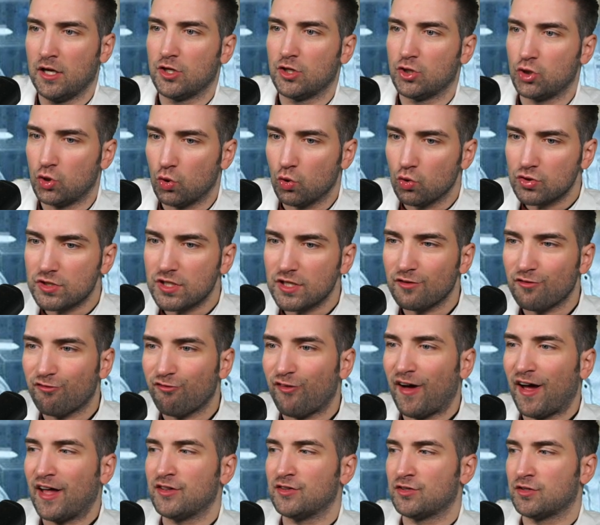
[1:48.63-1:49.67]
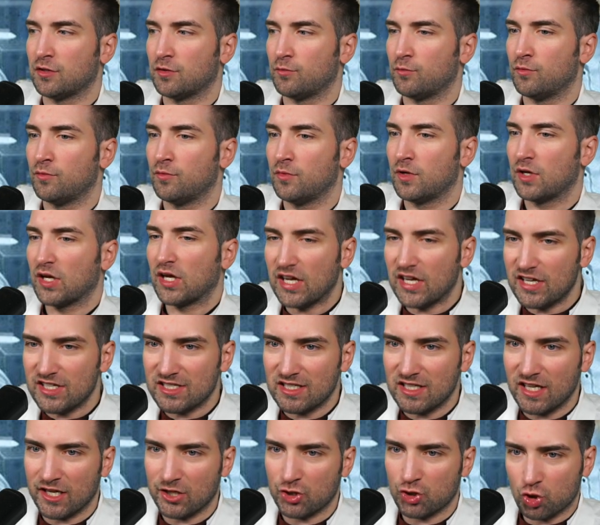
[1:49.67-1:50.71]
using Phantom is
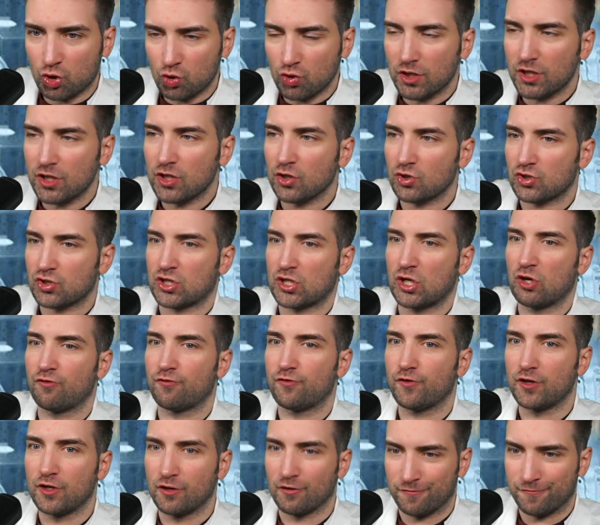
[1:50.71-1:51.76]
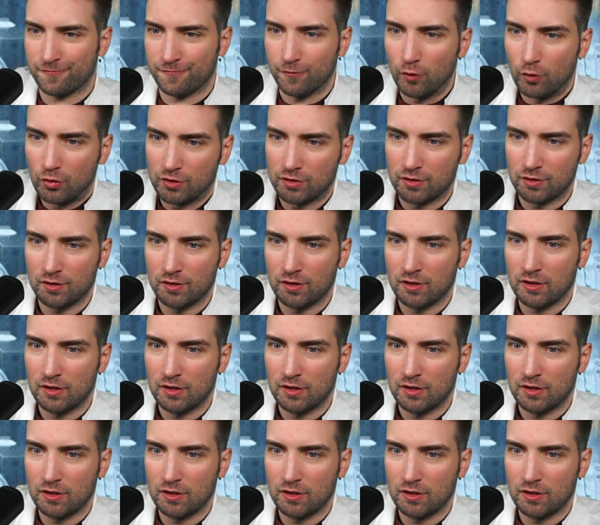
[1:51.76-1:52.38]
like shooting yourself in a foot